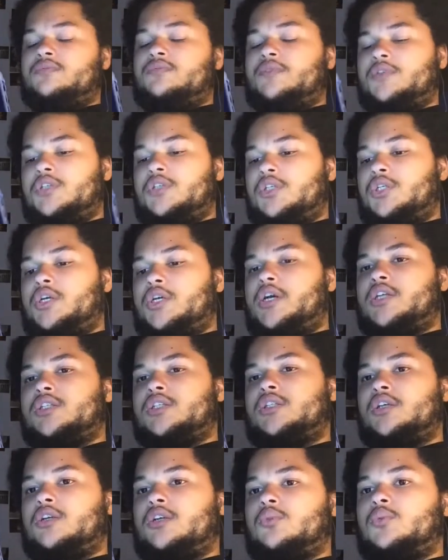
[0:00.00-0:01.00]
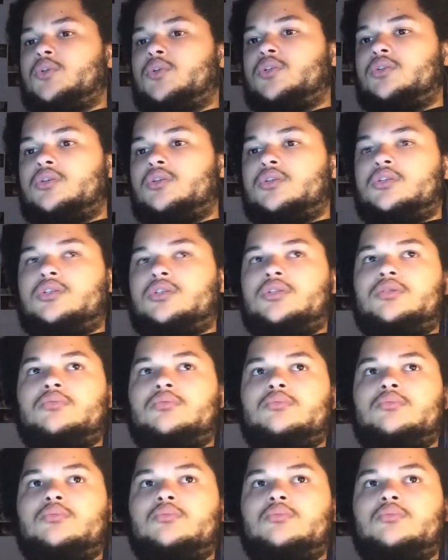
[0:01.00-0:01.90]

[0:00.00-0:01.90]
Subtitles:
versus John Cena, which was